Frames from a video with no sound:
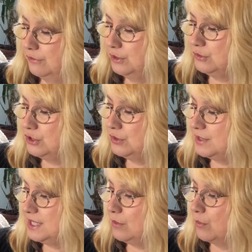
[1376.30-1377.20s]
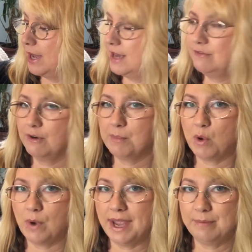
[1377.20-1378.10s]
fruit juicy red from
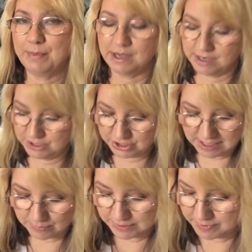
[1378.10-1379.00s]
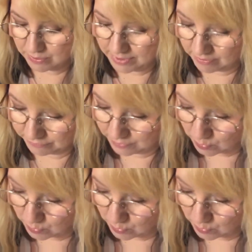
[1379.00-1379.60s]
Hawaiian Punch. That one's been around for a